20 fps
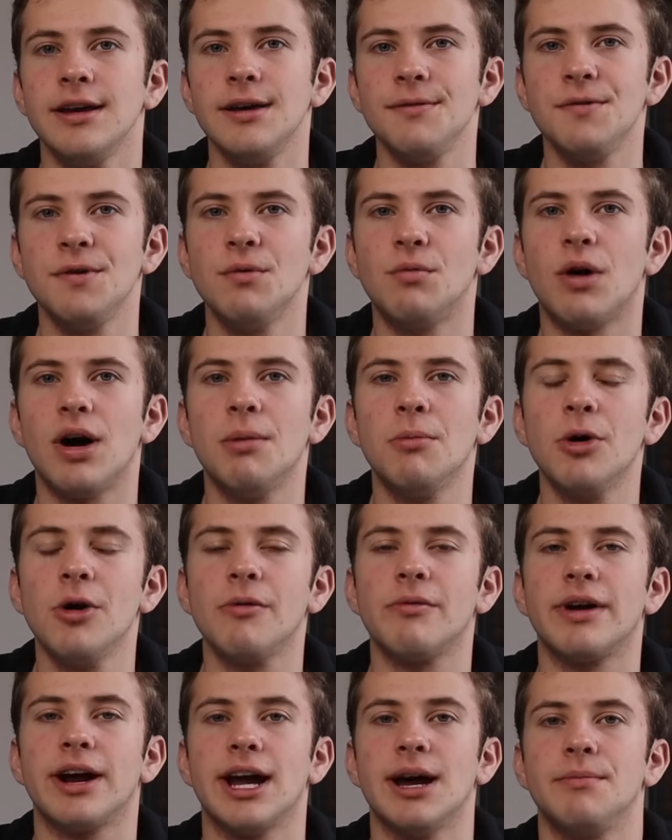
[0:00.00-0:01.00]
If you want
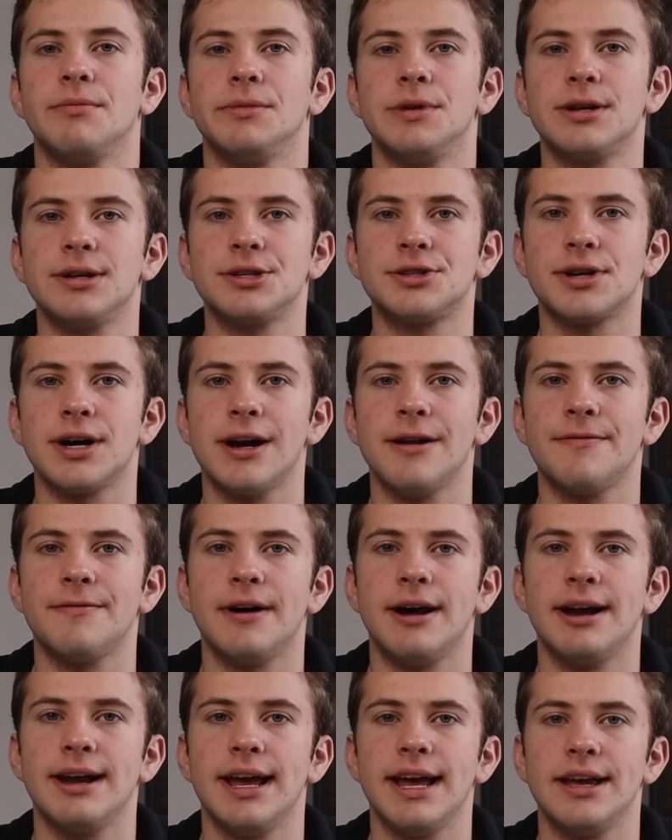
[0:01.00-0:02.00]
more RAM, you can try to
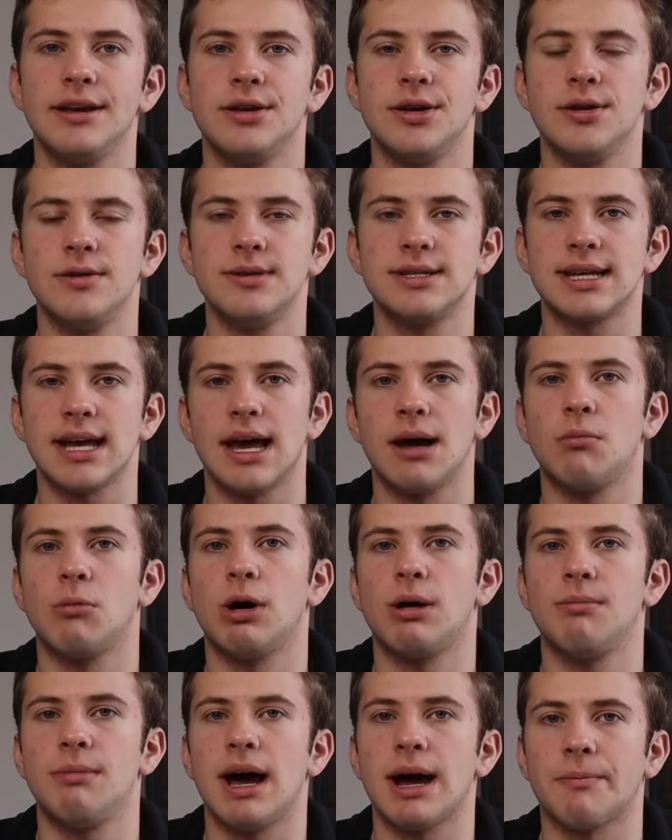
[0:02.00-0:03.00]
find a used
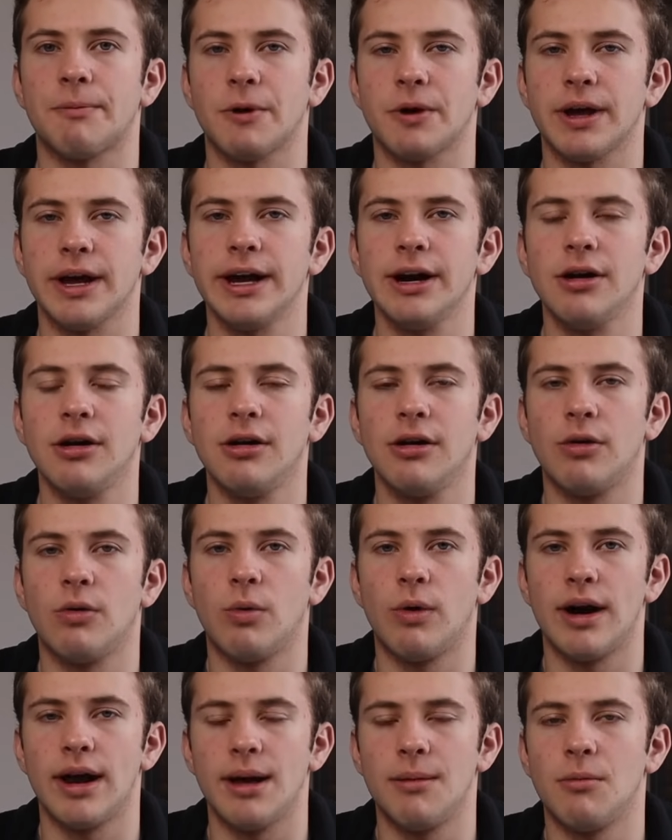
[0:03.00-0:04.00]
M1 MacBook Air
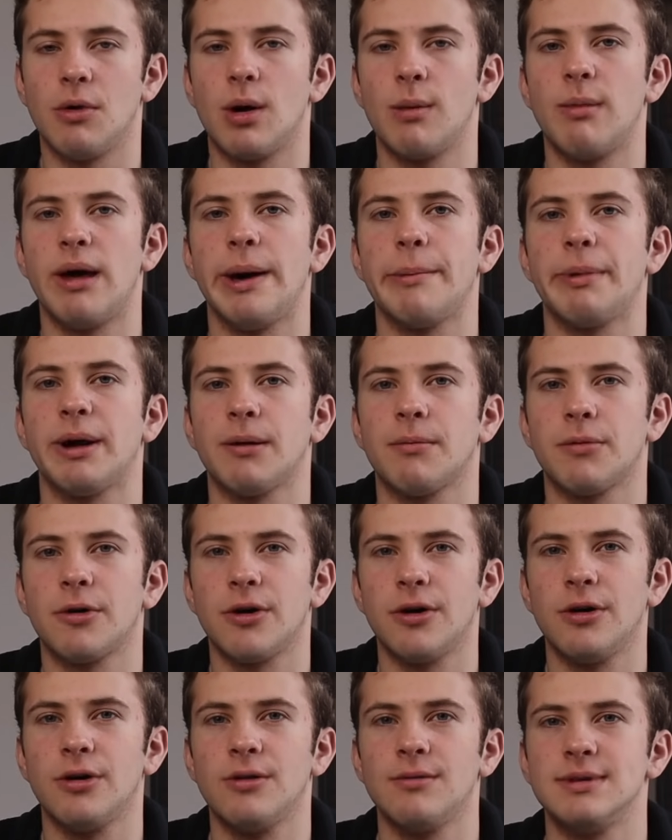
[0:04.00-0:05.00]
or M1 MacBook
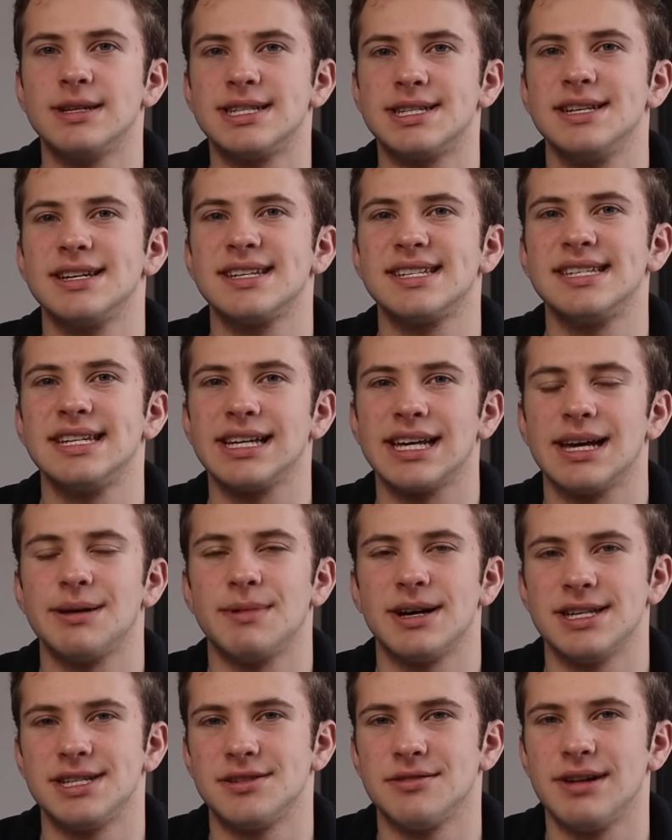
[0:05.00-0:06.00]
Pro with 16
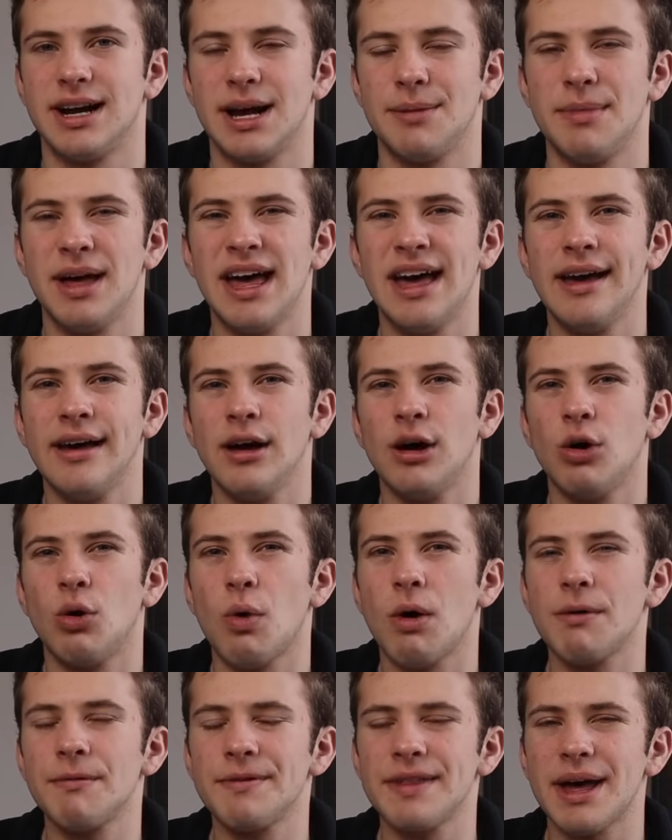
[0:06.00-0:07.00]
GB of RAM.
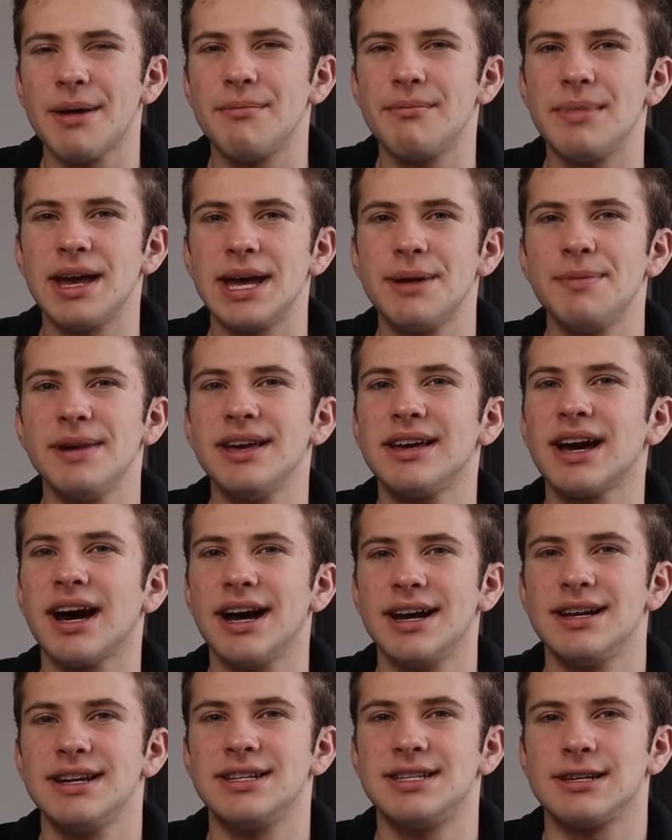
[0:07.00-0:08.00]
However, that may be
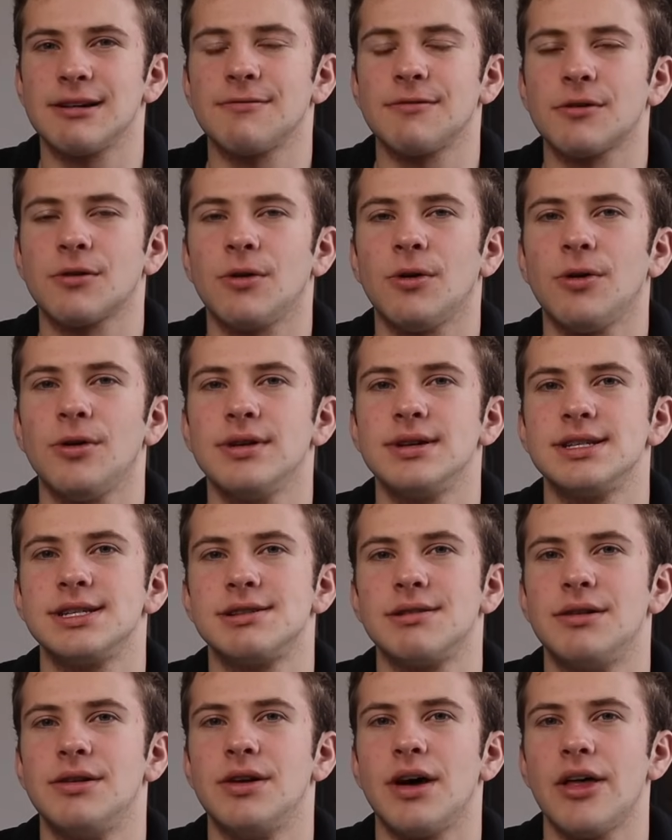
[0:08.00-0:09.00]
kind of difficult,
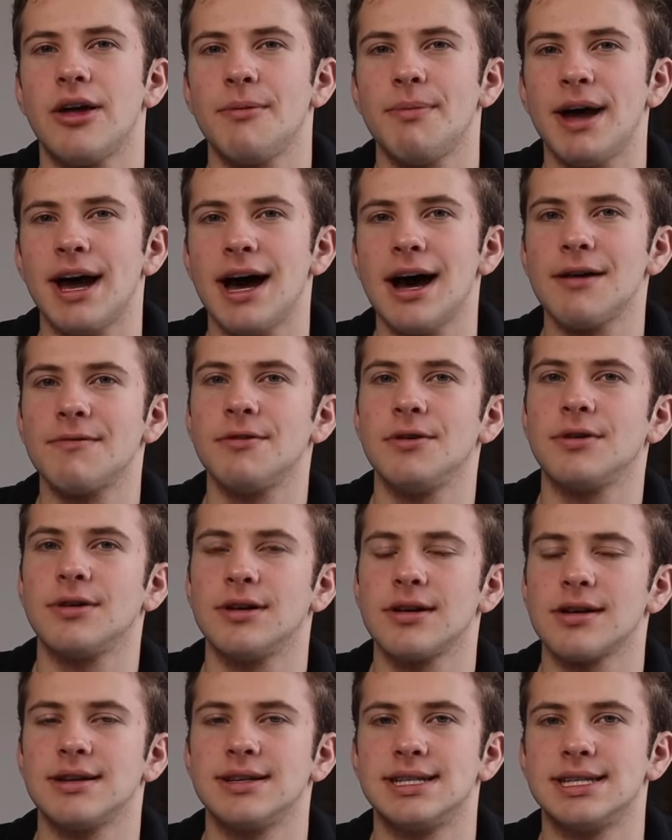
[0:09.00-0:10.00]
so another path you
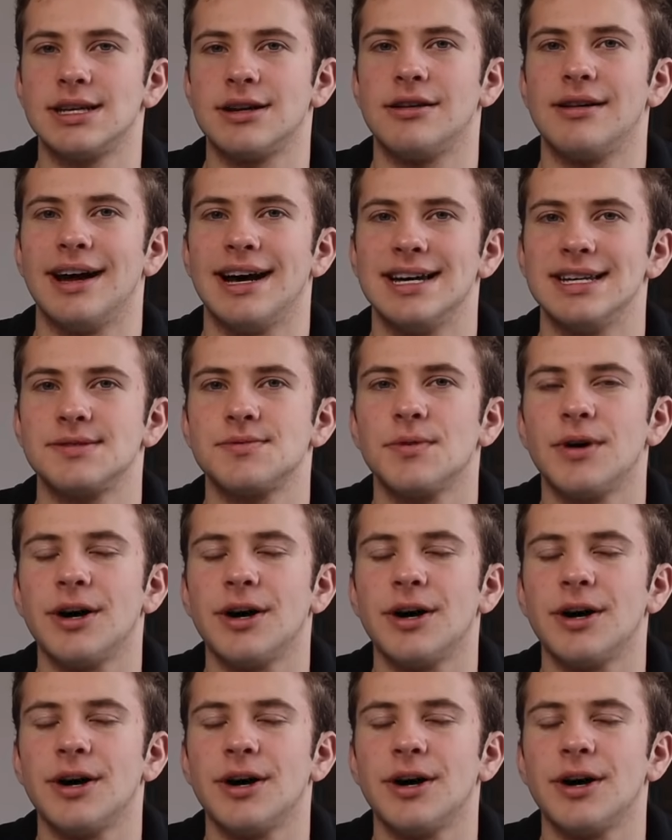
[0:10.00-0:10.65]
could consider as